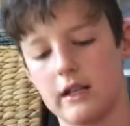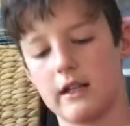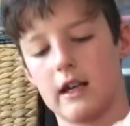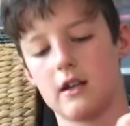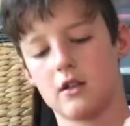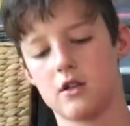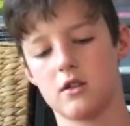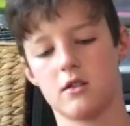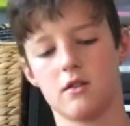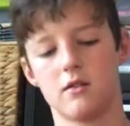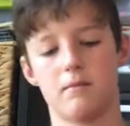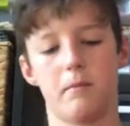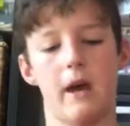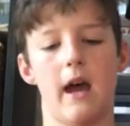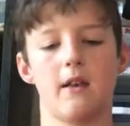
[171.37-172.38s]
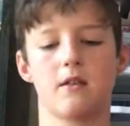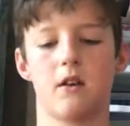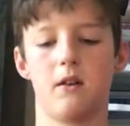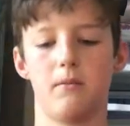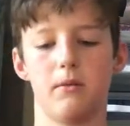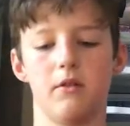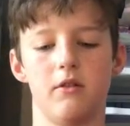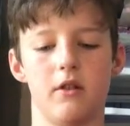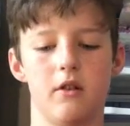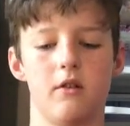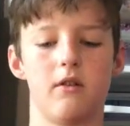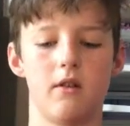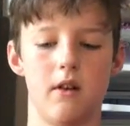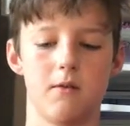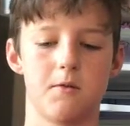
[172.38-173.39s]
to catch bass on a
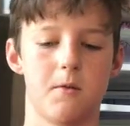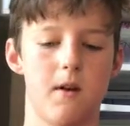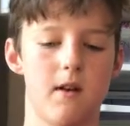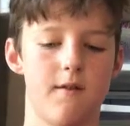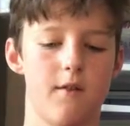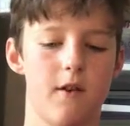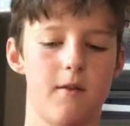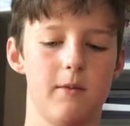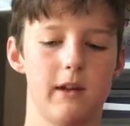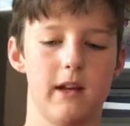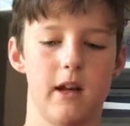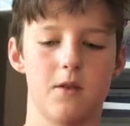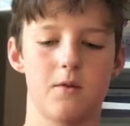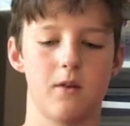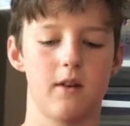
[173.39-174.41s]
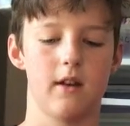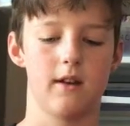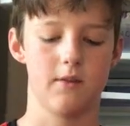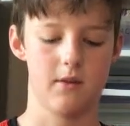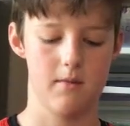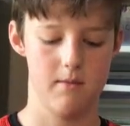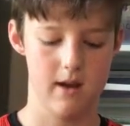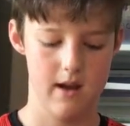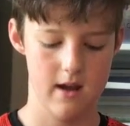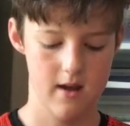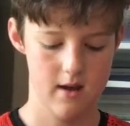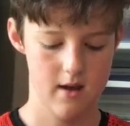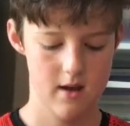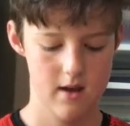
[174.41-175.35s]
bluegill. I was ready for him to catch one and give it to me.